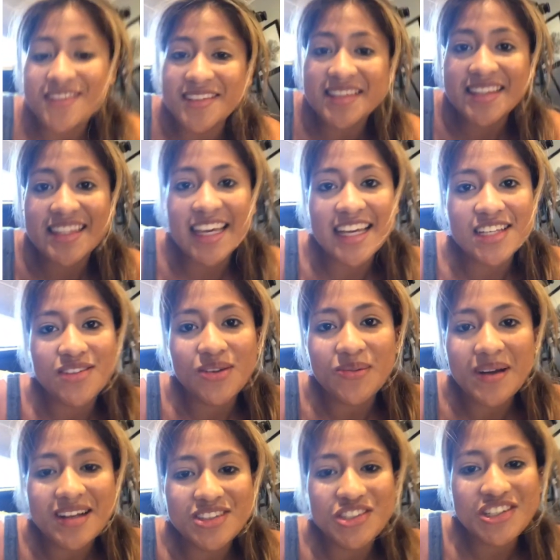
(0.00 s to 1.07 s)
Thanks for
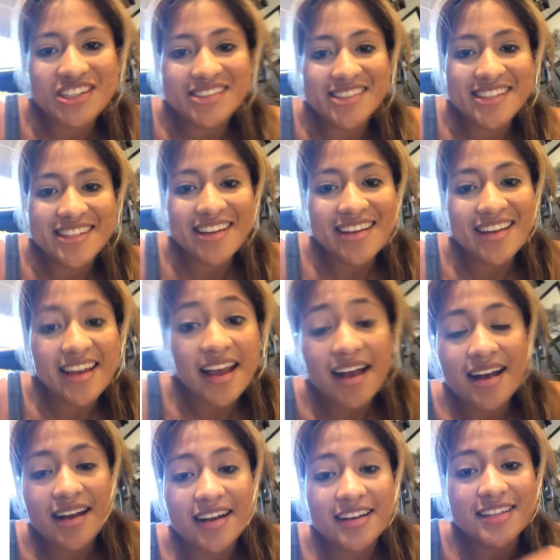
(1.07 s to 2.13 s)
watching.
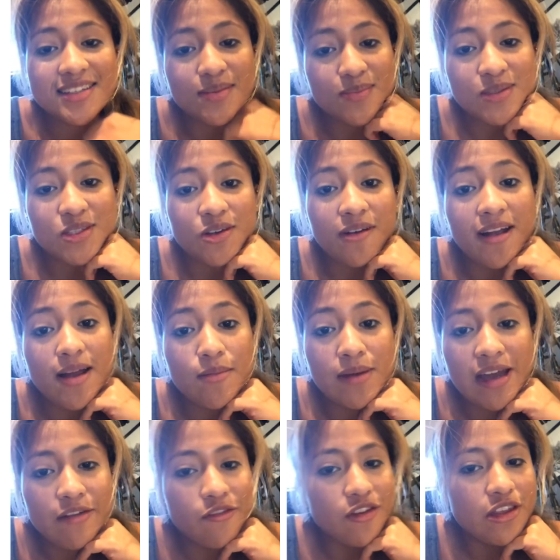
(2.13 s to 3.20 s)
Subscribe.
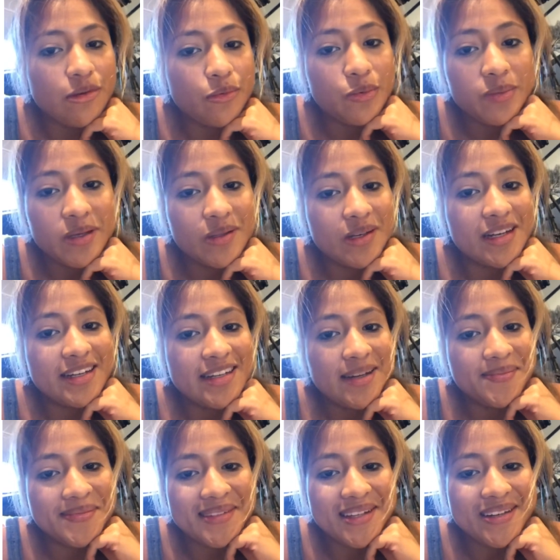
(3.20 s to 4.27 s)
Everything will be linked down
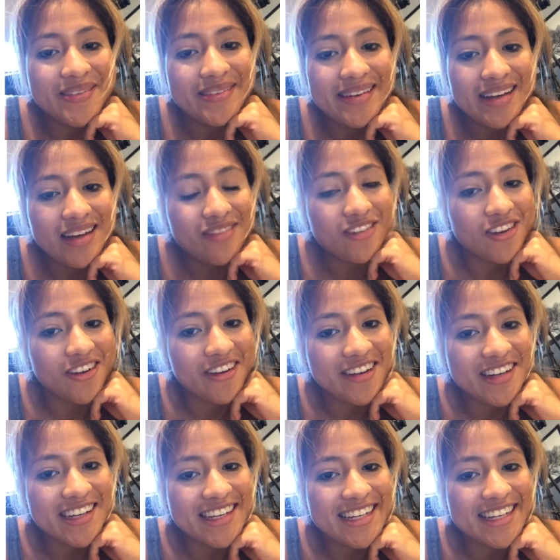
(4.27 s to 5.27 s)
below. Have a great day.